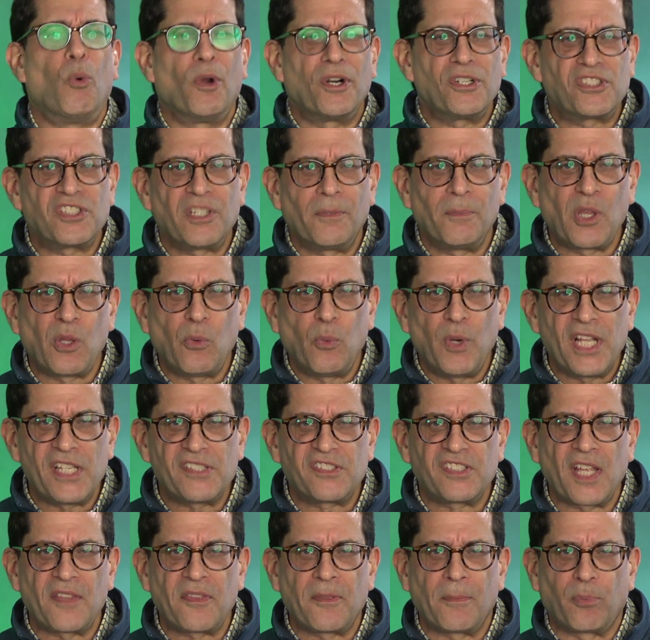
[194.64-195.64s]
What are some of the
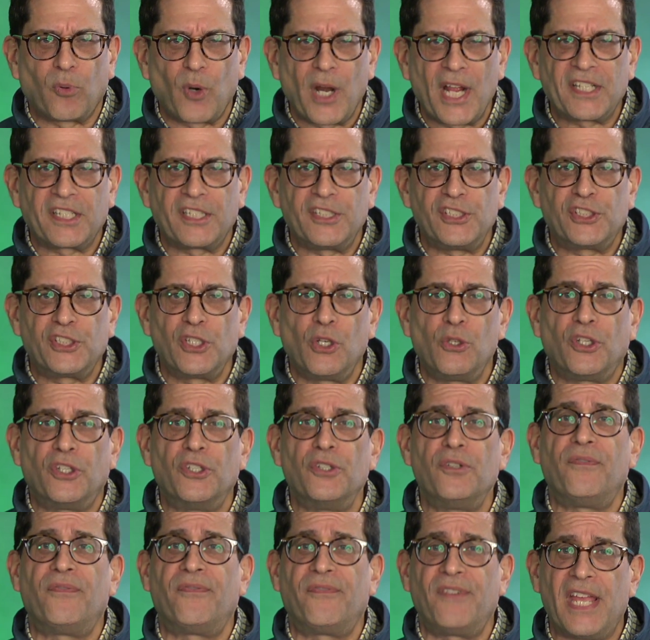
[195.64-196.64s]
ways that the brand can show
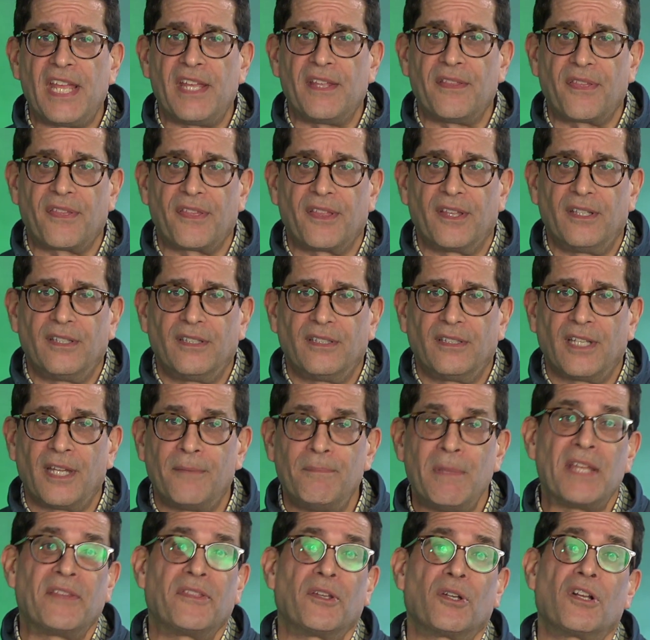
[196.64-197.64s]
good faith
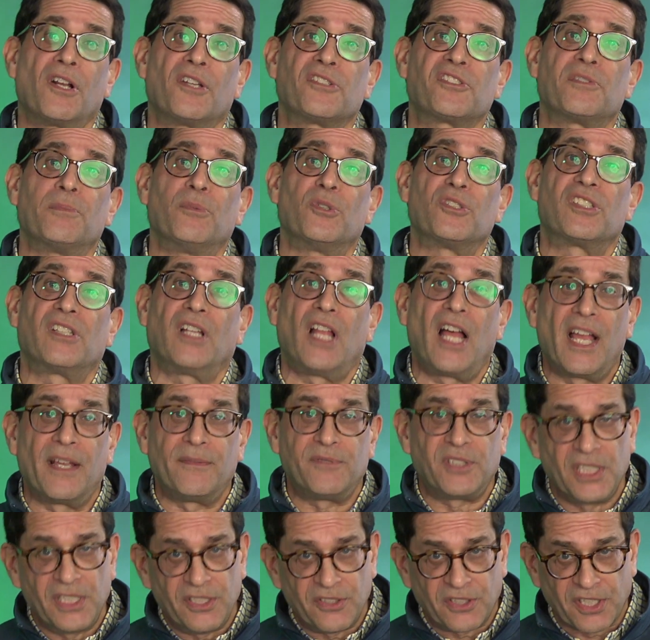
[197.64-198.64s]
and make their customers'
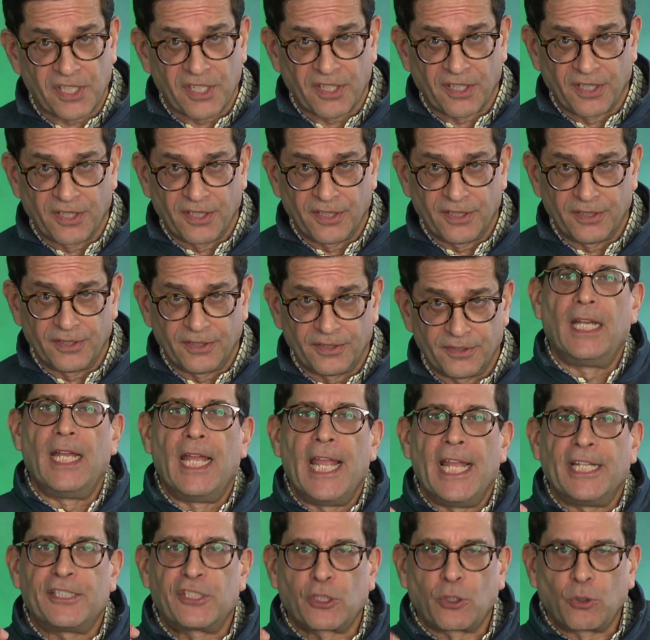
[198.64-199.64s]
lives easier?
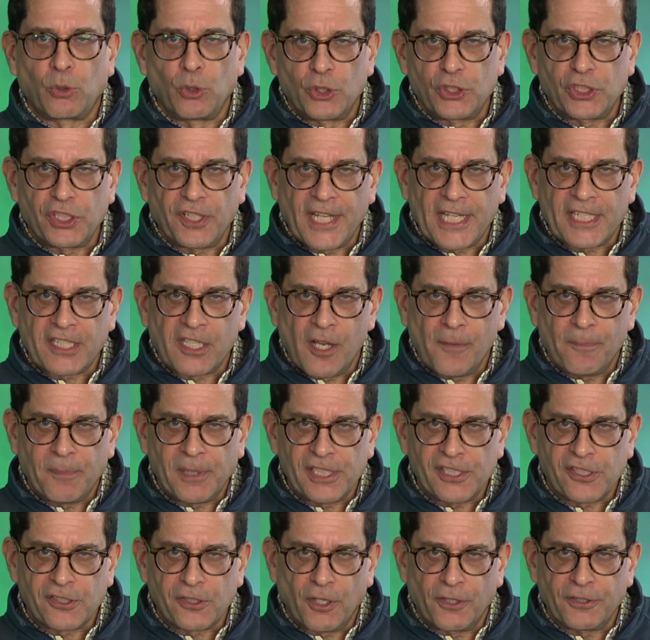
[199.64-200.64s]
It's crucial that
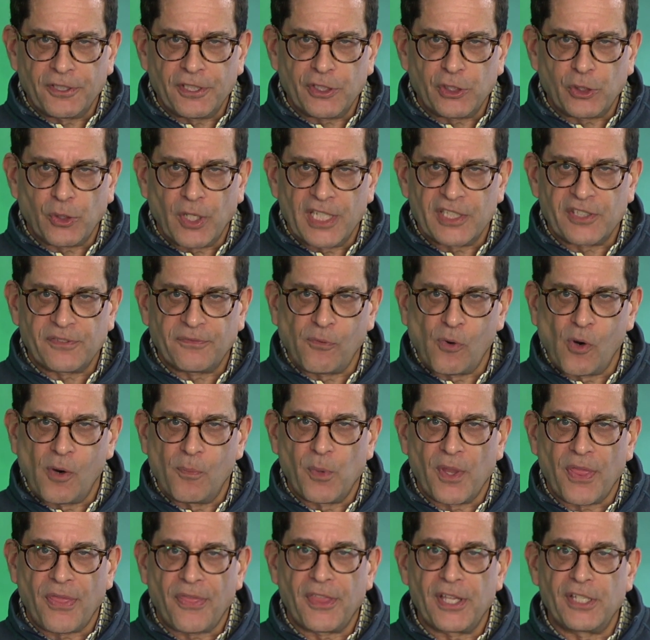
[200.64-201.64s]
companies start to
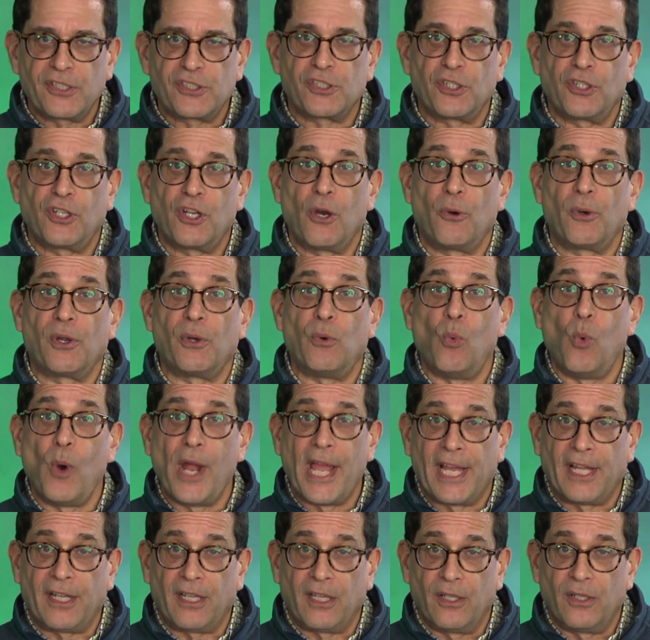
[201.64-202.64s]
transform when things are going
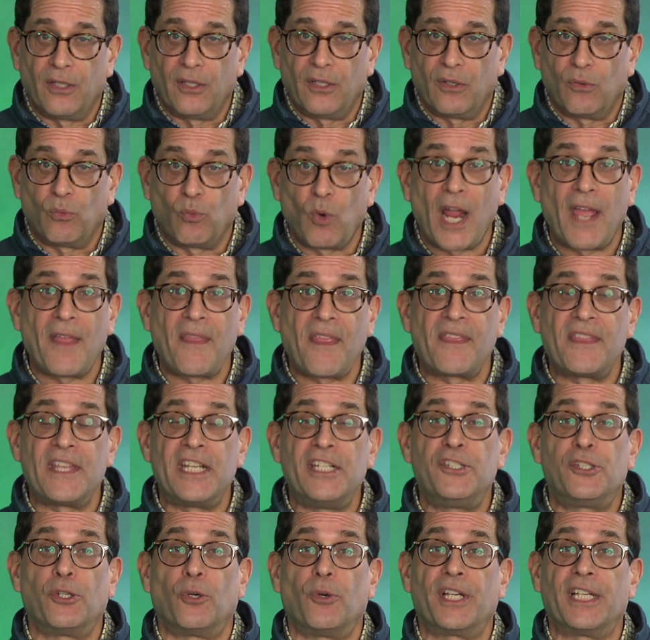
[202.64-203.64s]
well, rather
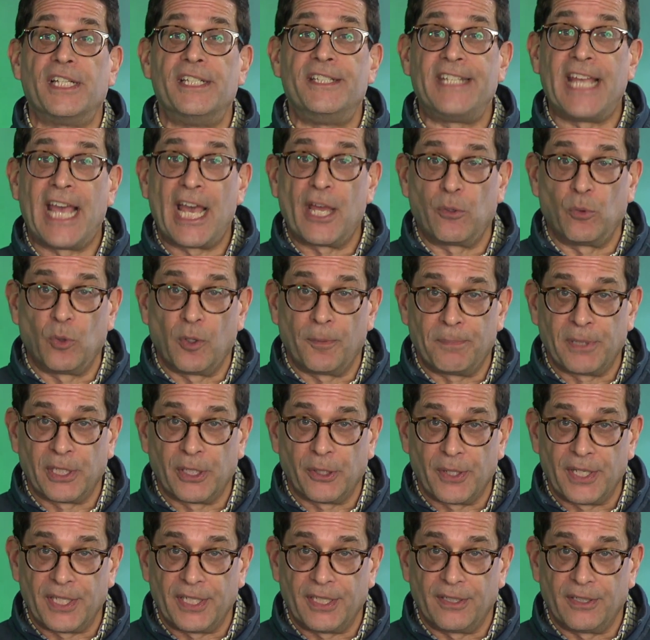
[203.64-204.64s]
than during a downward
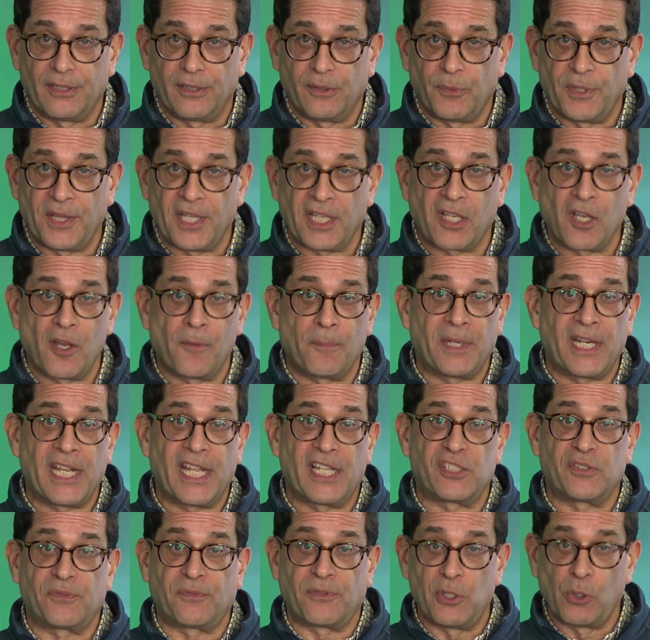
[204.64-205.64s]
period, when the company
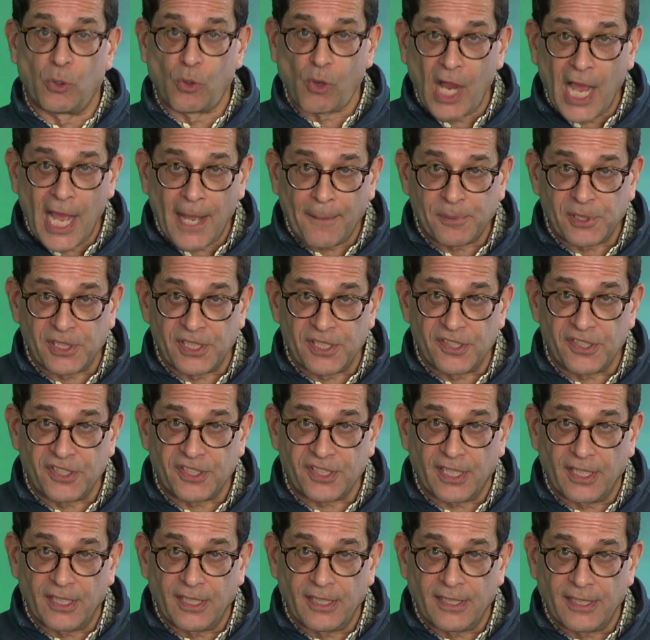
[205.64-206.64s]
has fewer
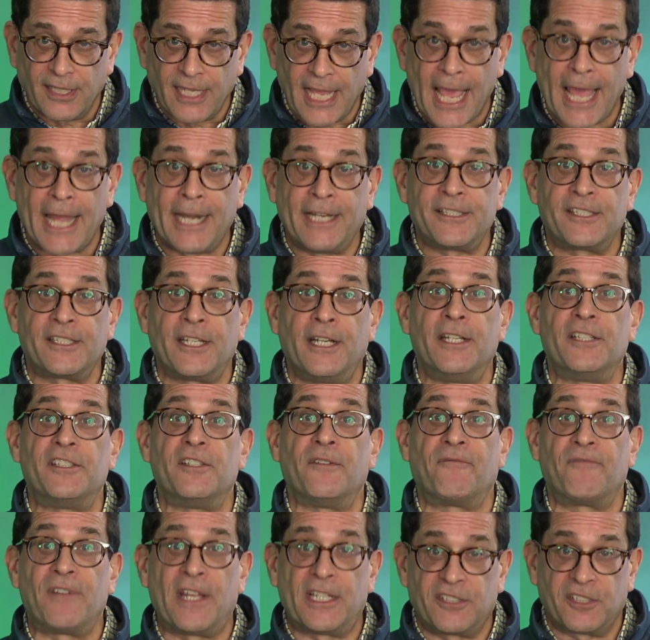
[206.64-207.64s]
options and is in a
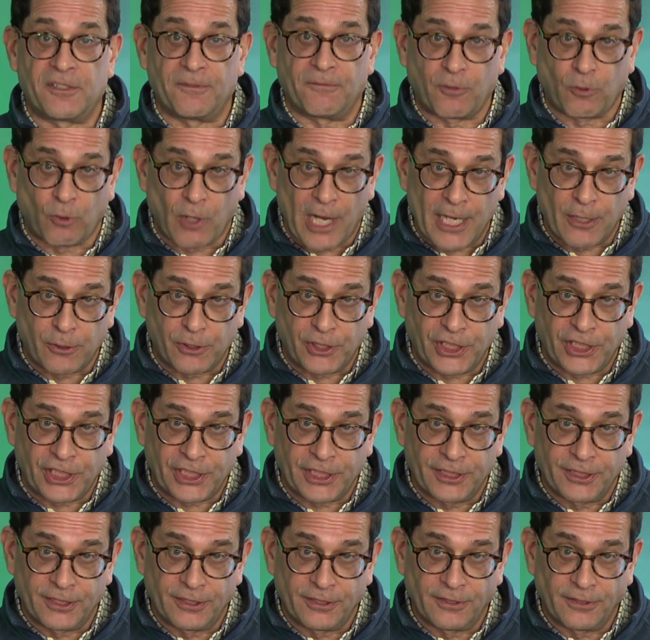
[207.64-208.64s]
defensive
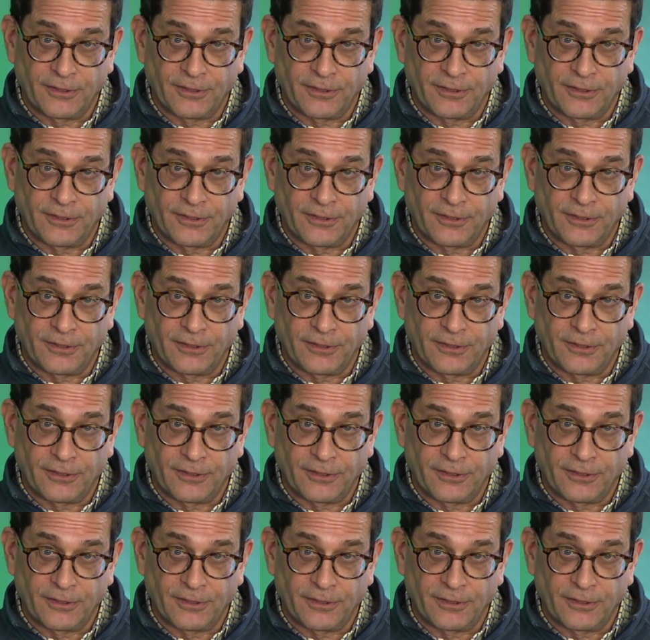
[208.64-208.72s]
crouch.